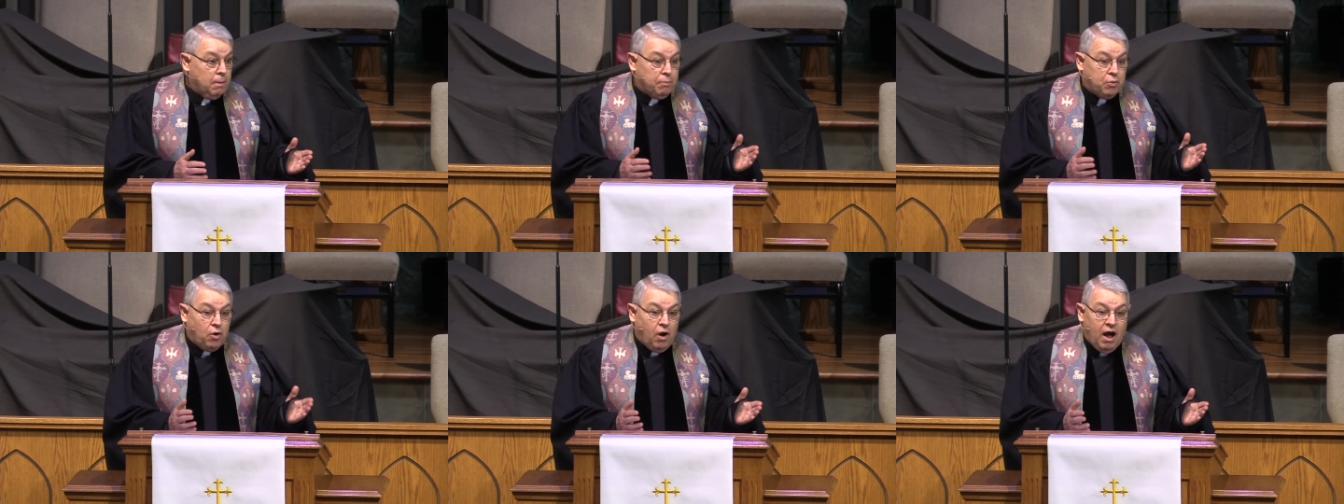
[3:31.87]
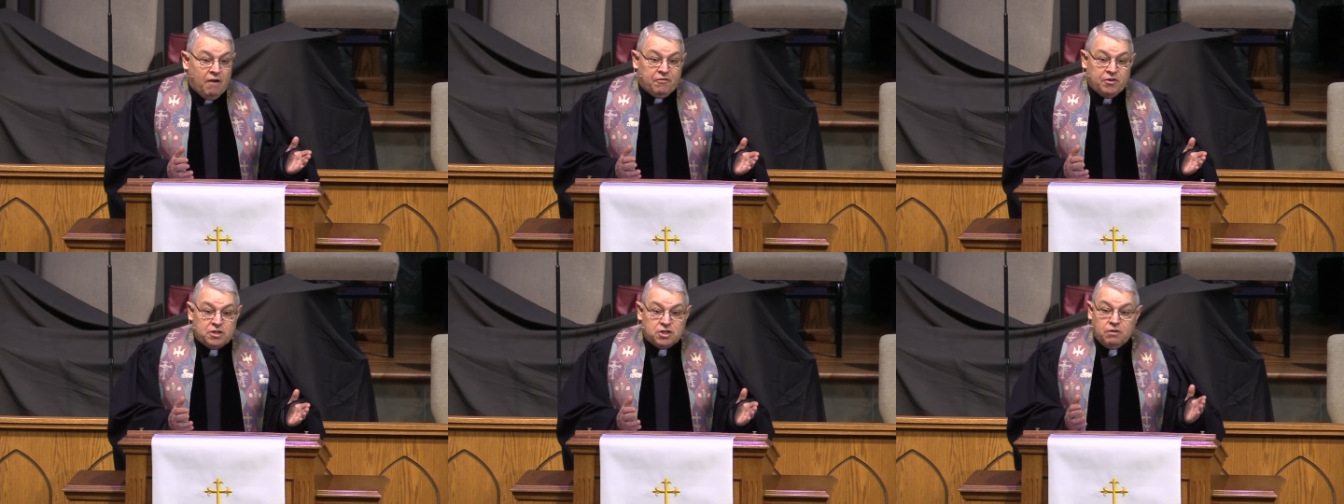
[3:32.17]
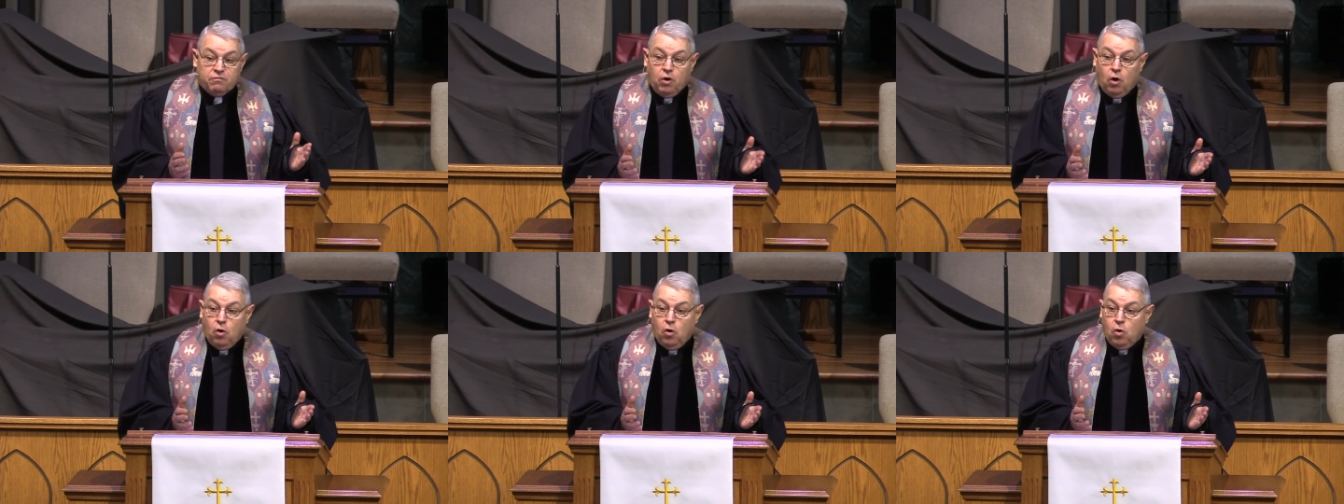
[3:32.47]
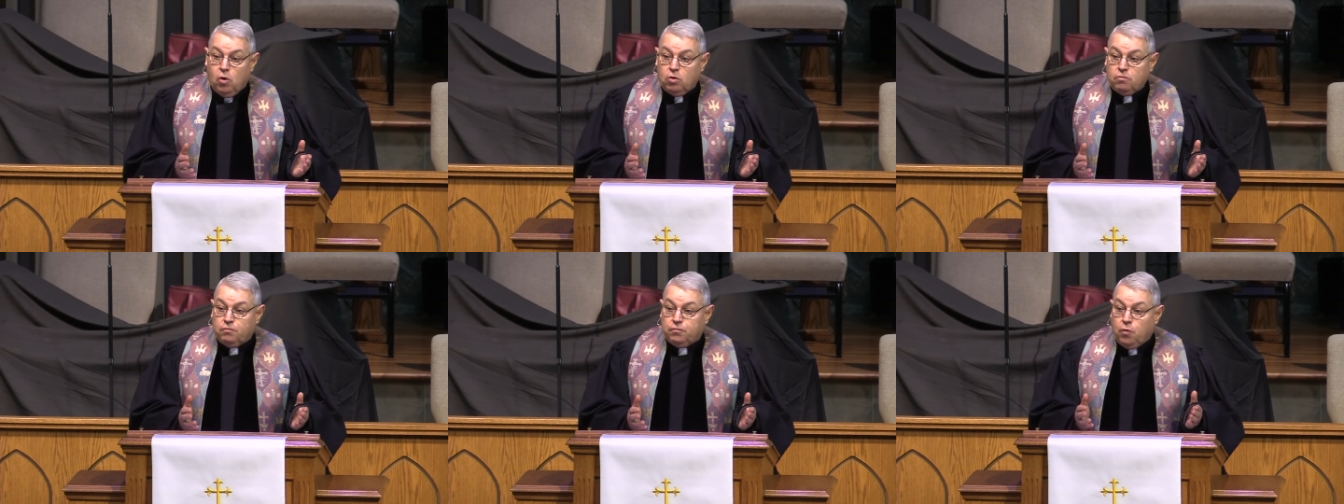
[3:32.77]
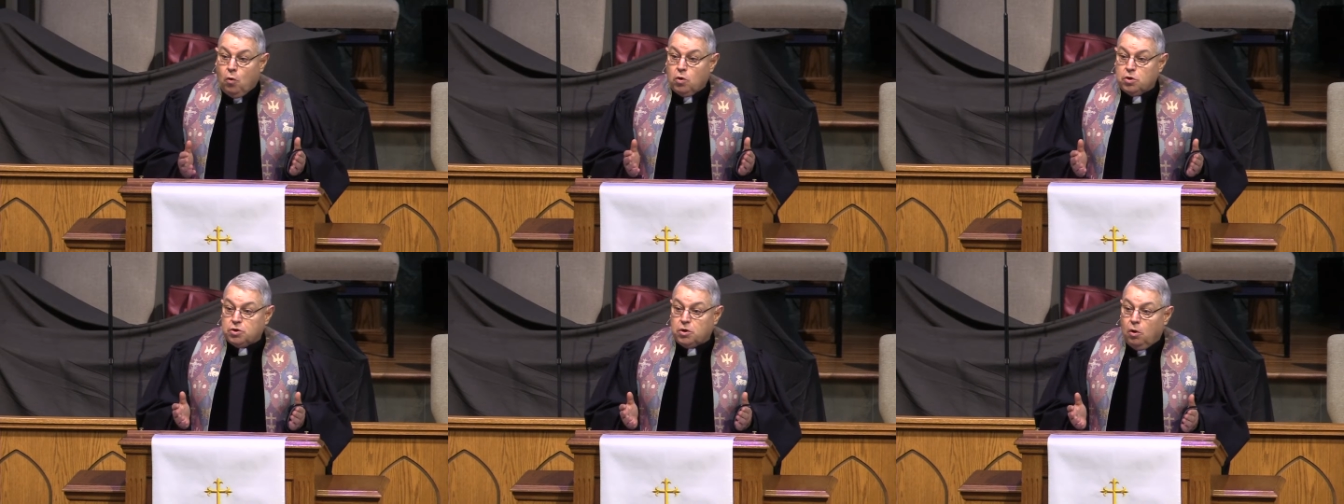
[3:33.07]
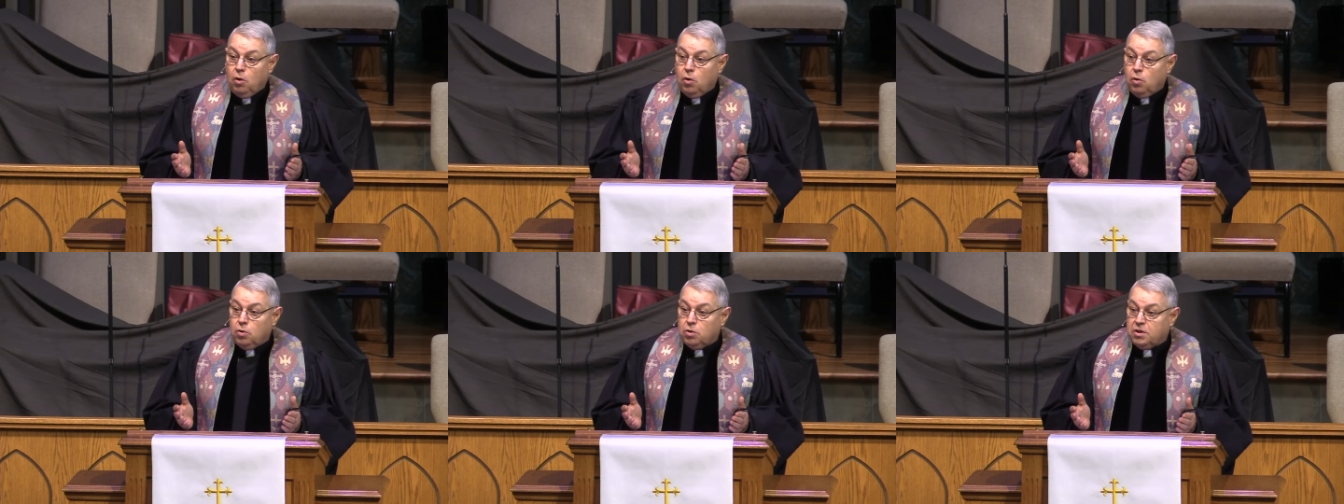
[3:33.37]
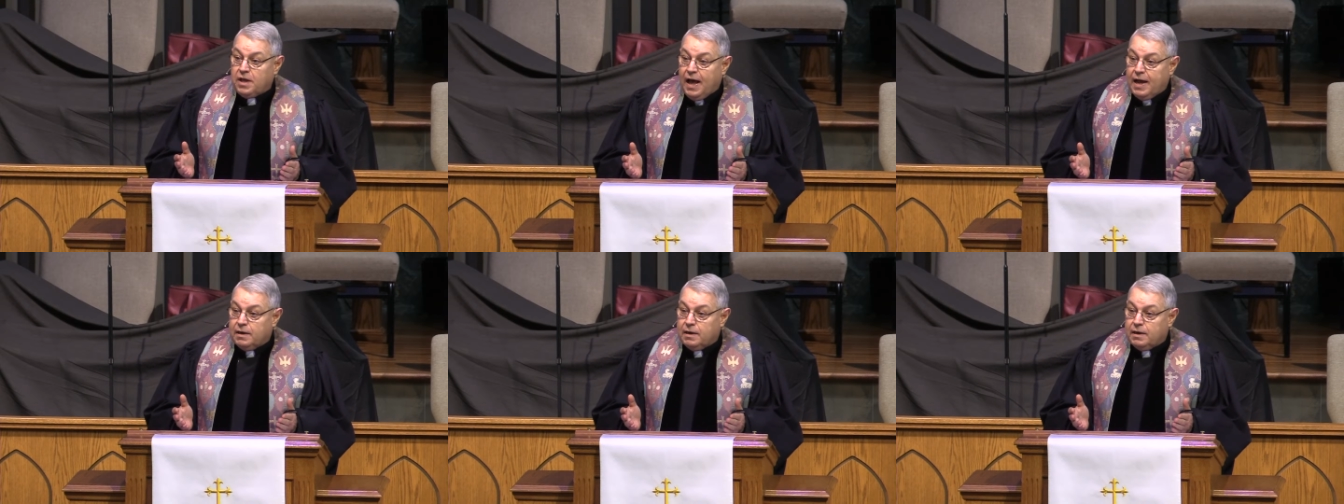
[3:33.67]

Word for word: the prophets of old foretold